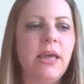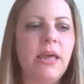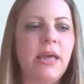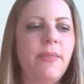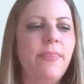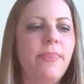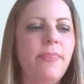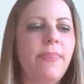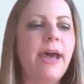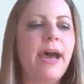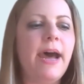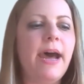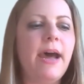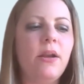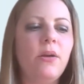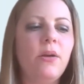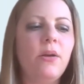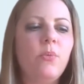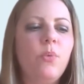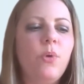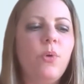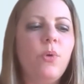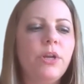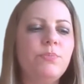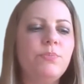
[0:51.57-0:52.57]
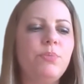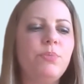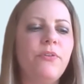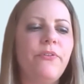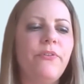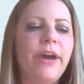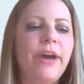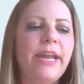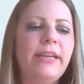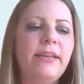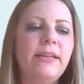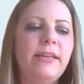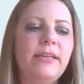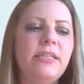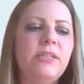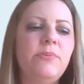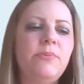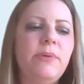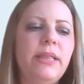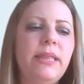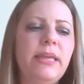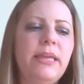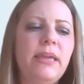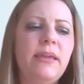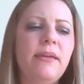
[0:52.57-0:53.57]
that was provided is
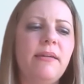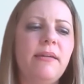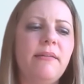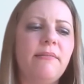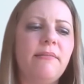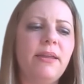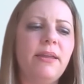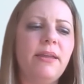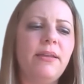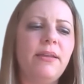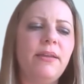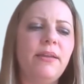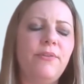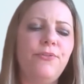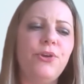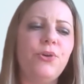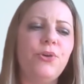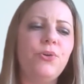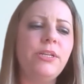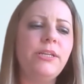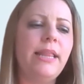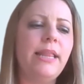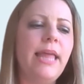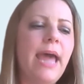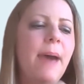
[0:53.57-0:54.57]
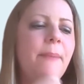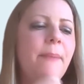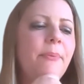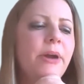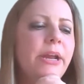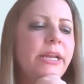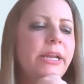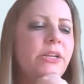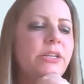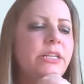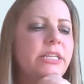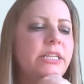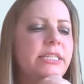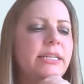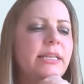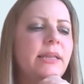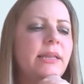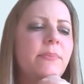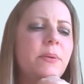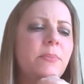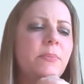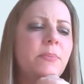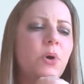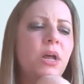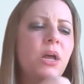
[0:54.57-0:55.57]
really, if you could elaborate on this a little bit
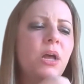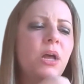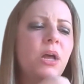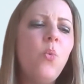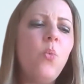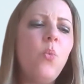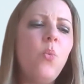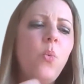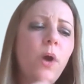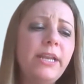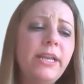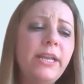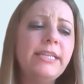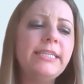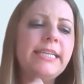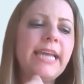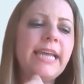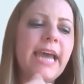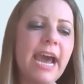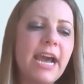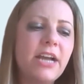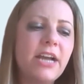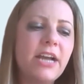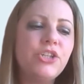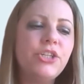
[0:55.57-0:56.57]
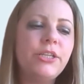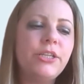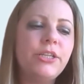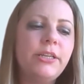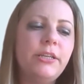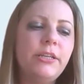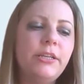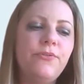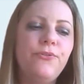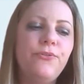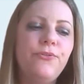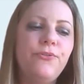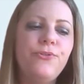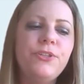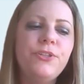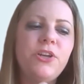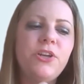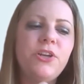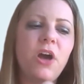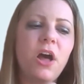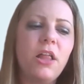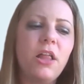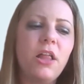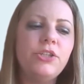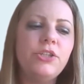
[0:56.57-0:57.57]
more, what is actually the
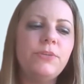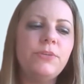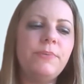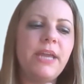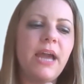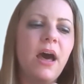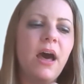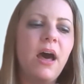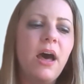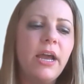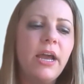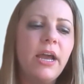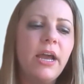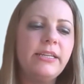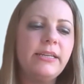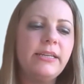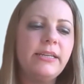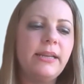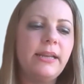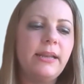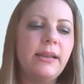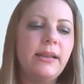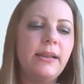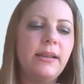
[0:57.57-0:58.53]
physiology behind an